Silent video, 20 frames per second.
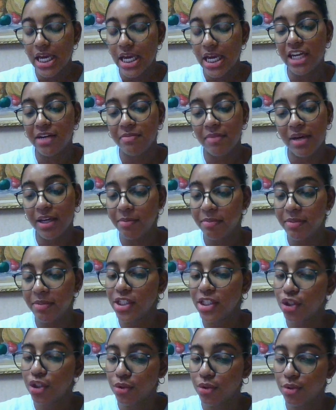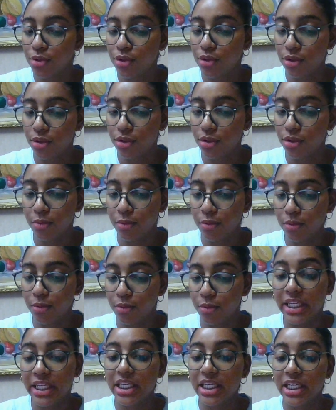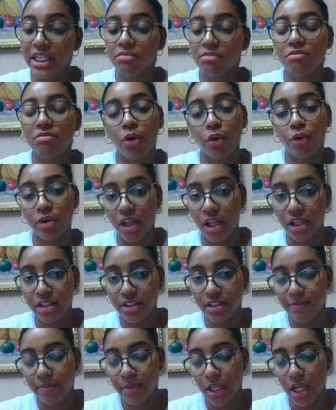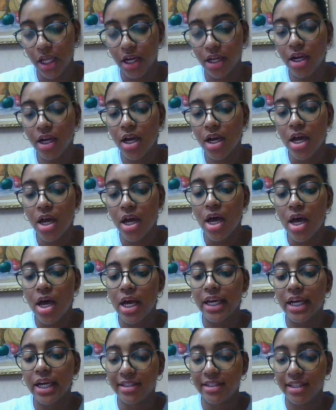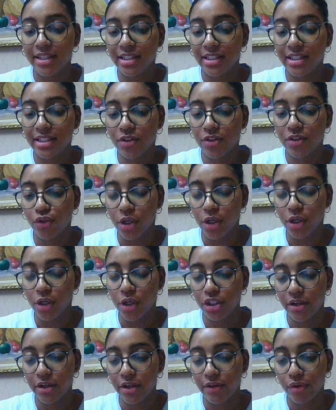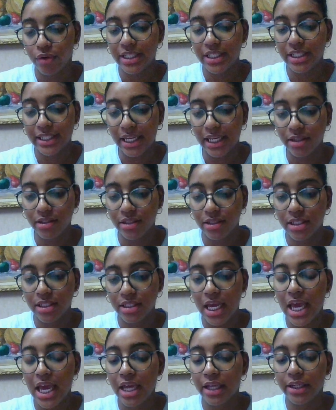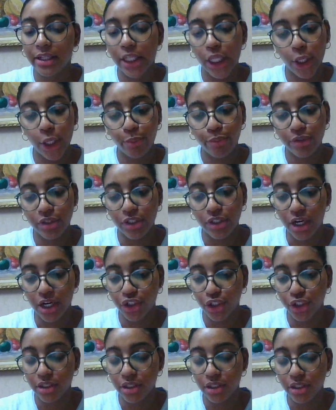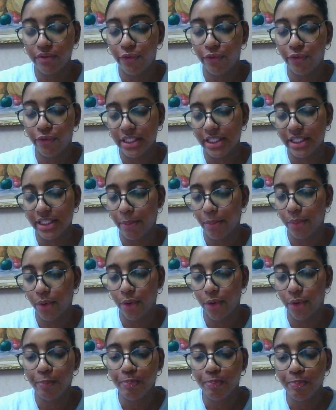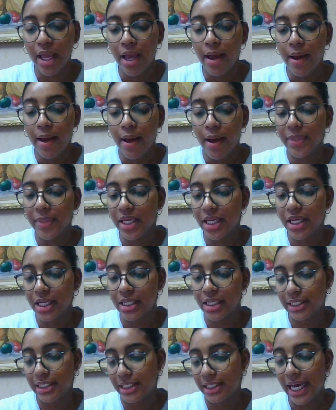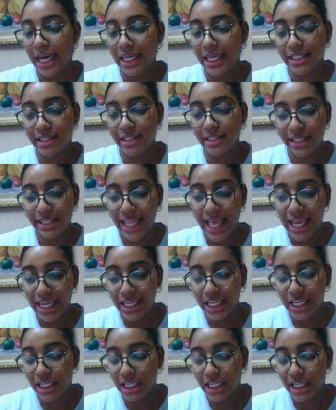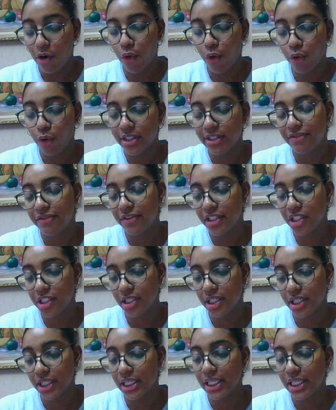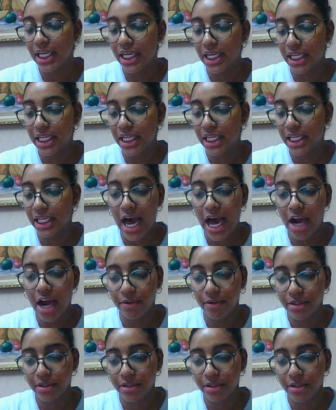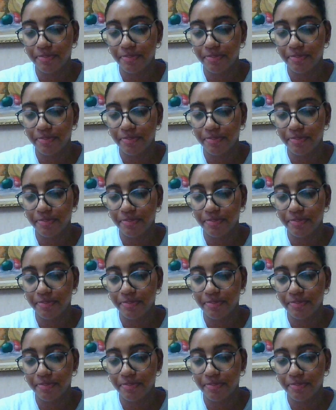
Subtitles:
It may be due to bleeding or loss of blood, excessive destruction of red cells, and low production, for example, because the diet is lacking or deficient in iron.